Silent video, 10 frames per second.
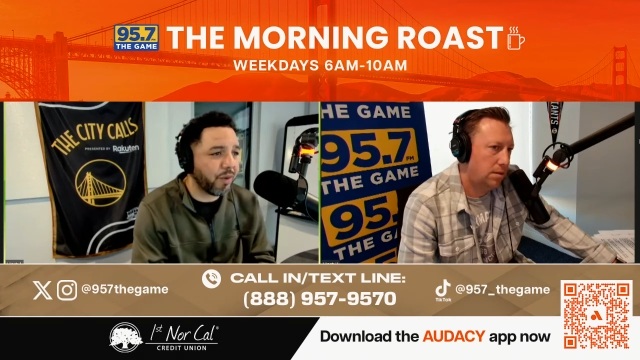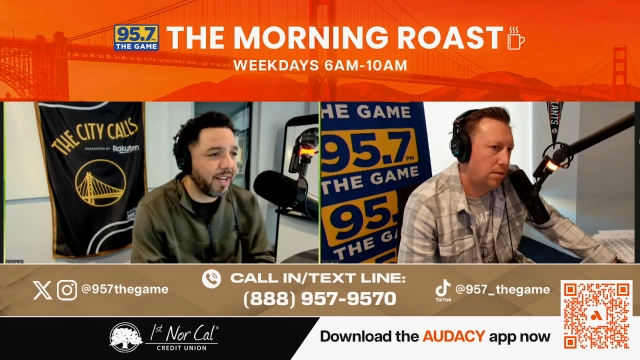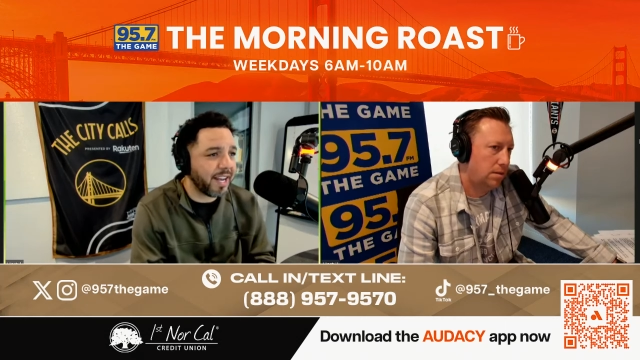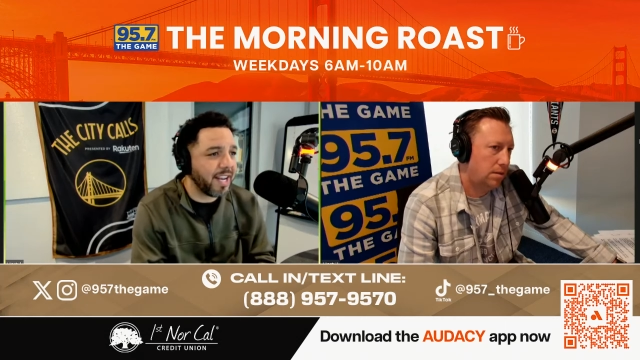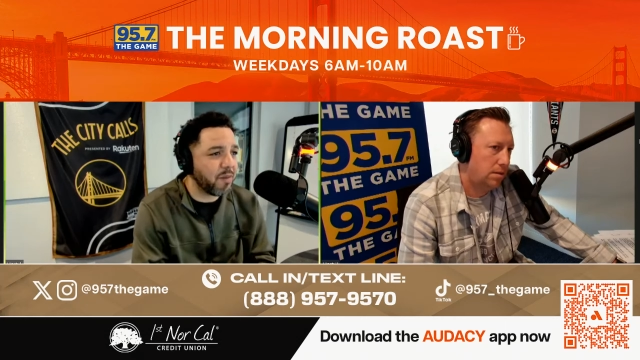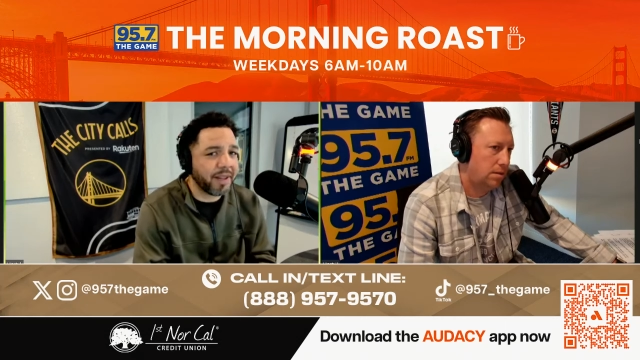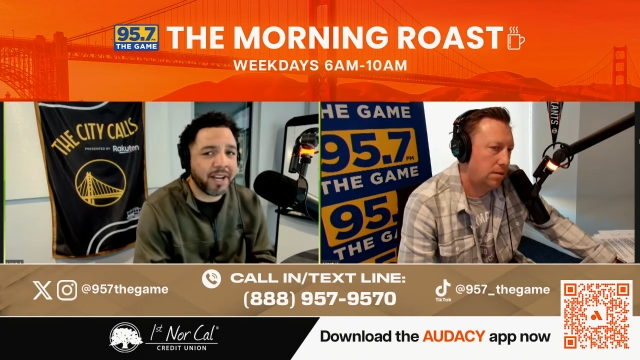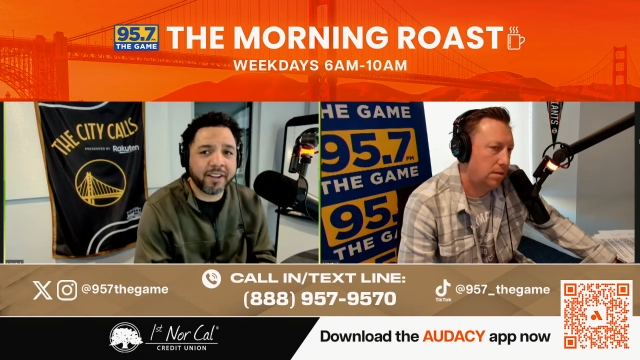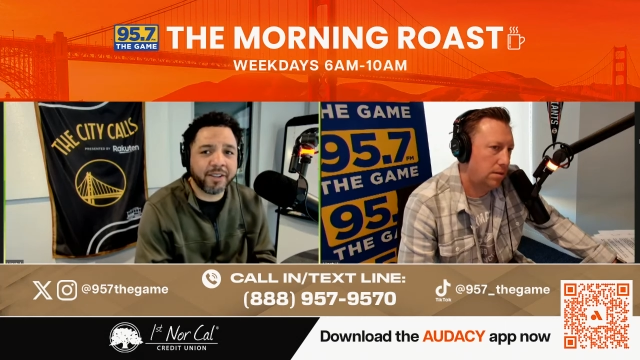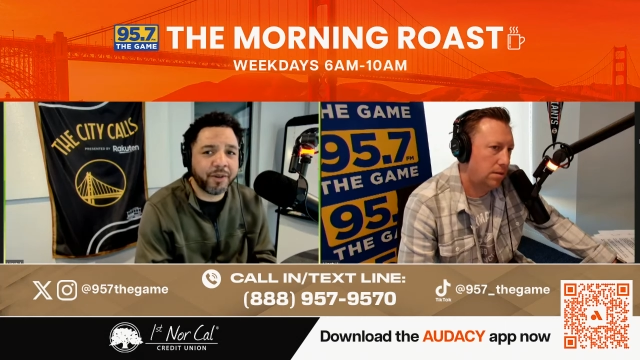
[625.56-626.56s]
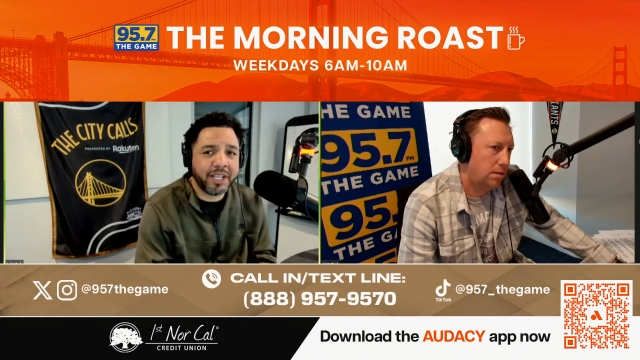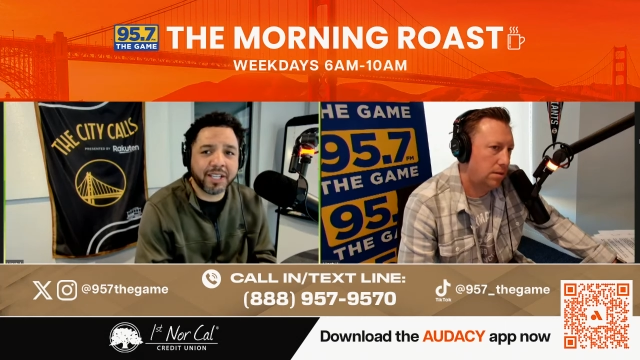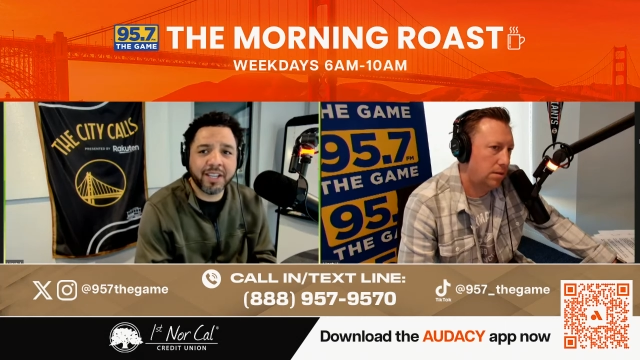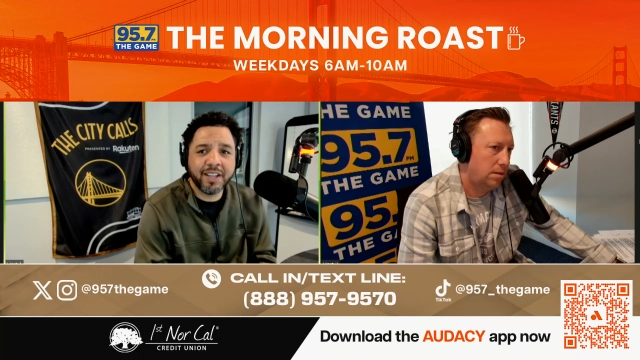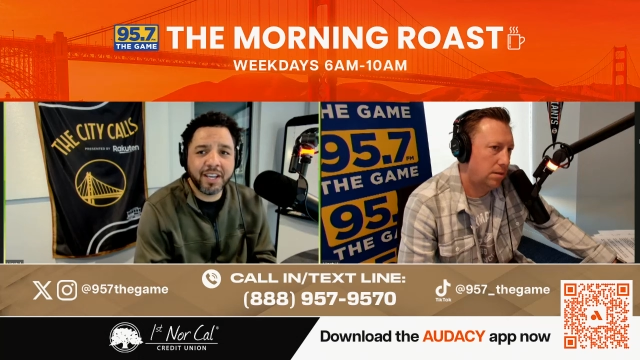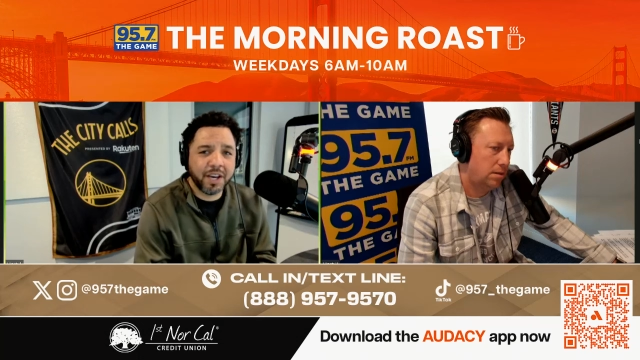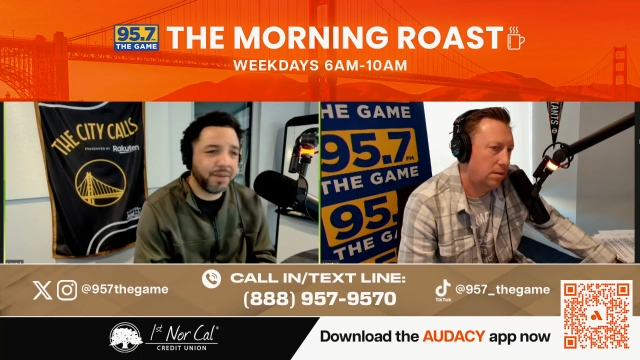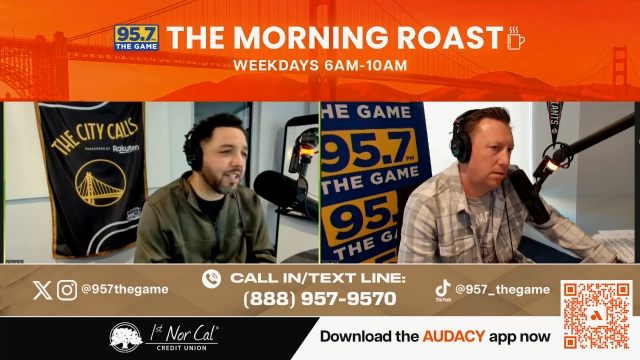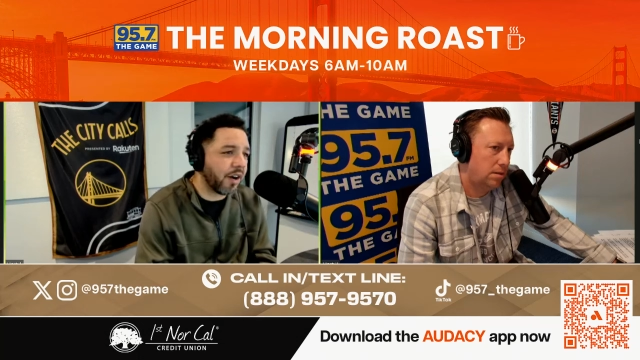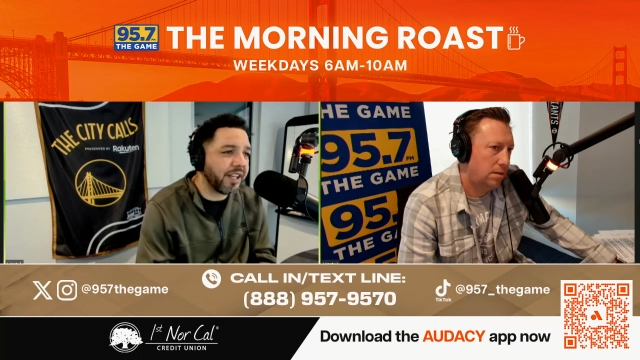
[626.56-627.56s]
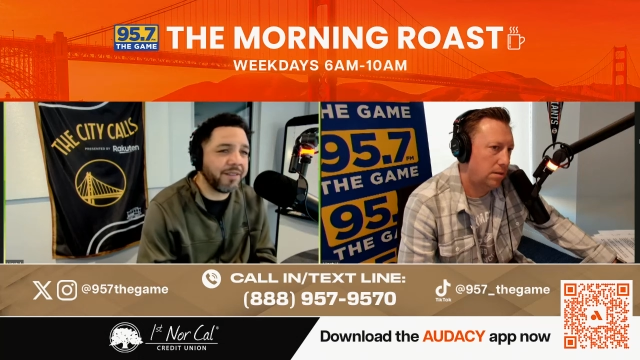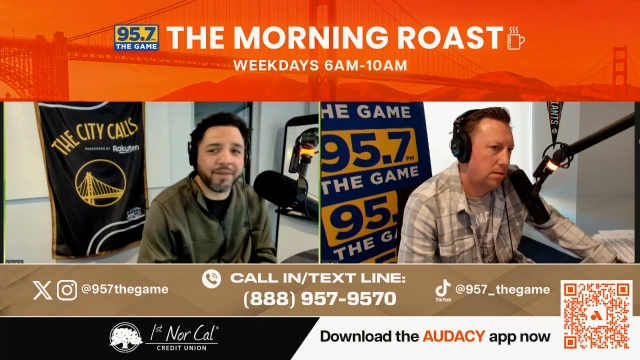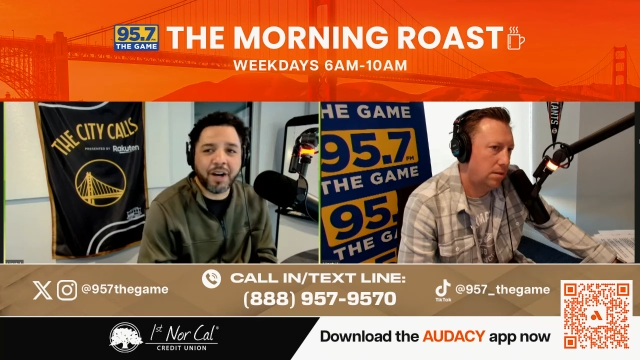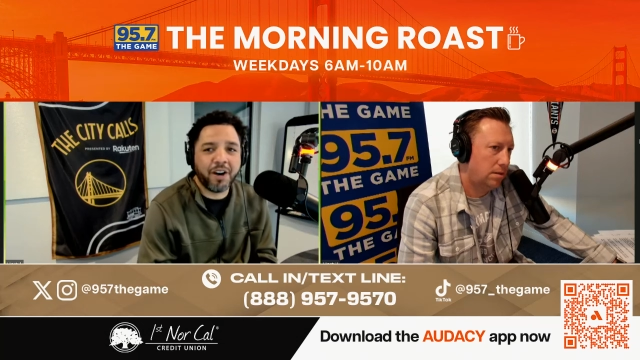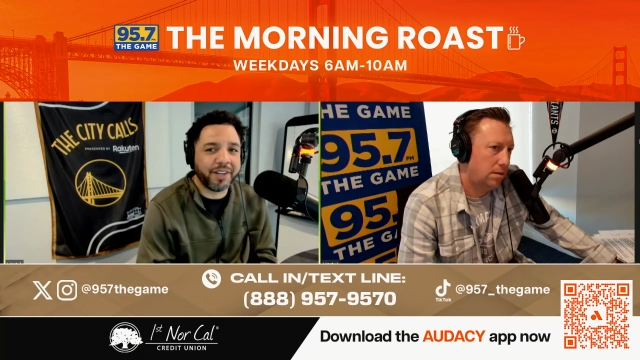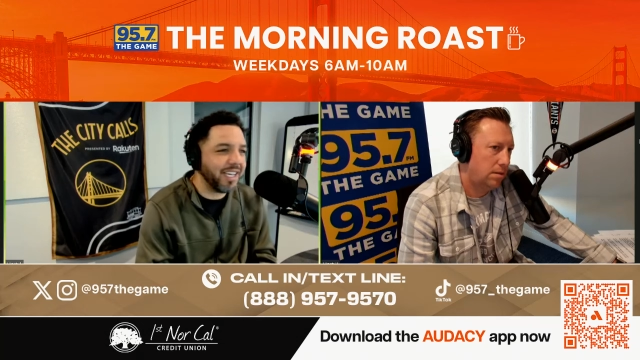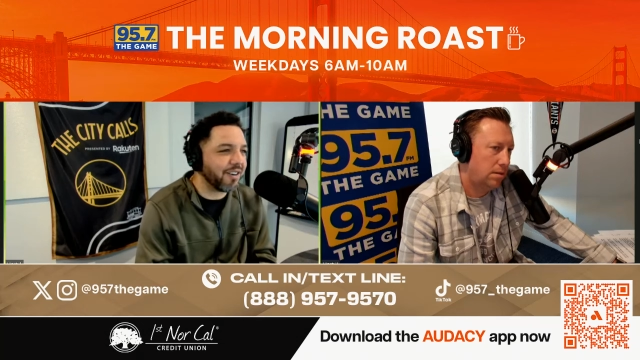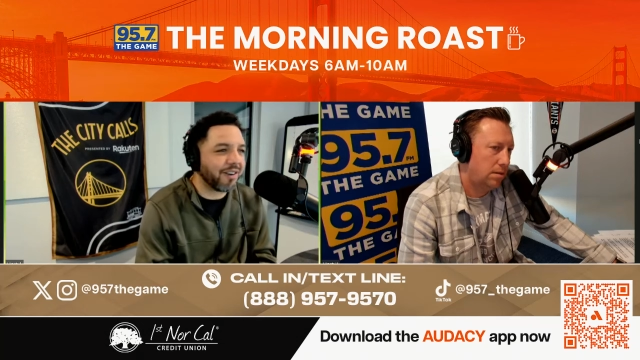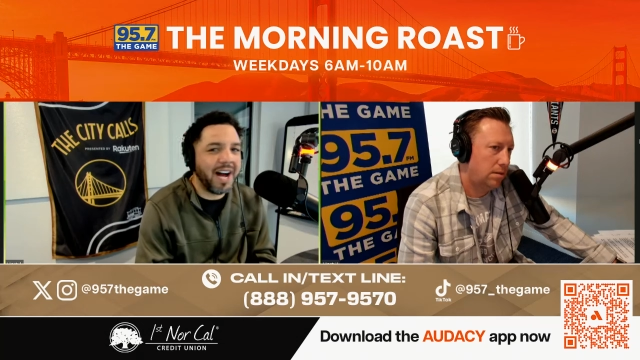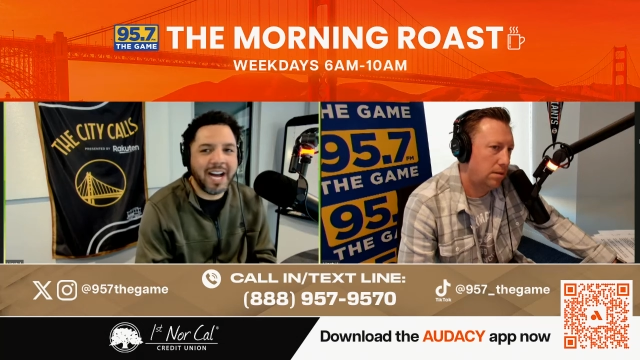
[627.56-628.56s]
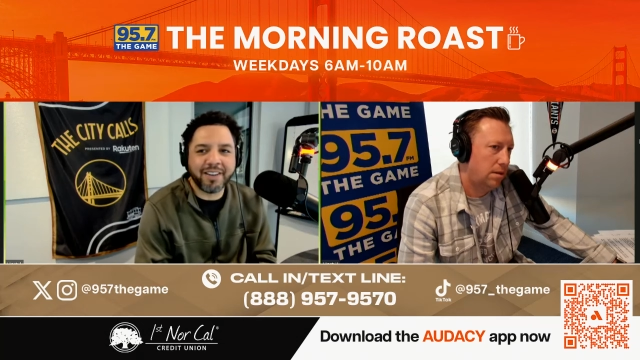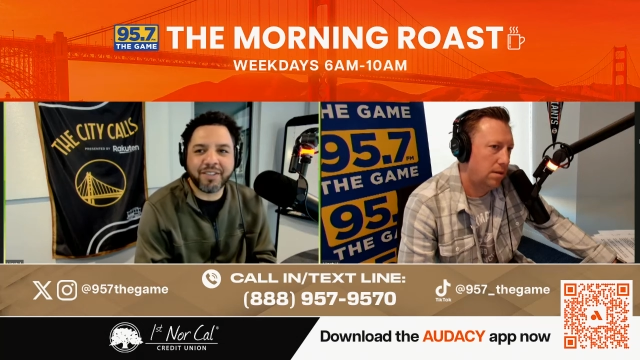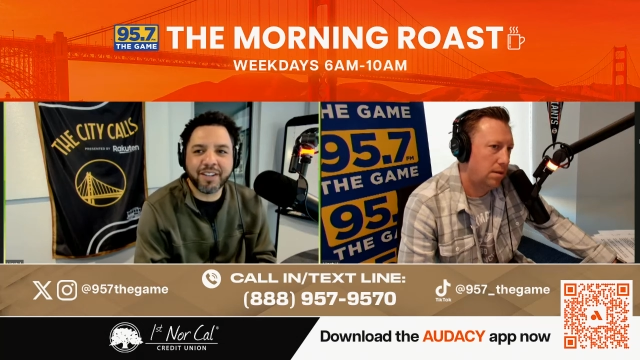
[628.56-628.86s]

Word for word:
Speaker 1: NL Player of the Week, and we thought he oh he arrived.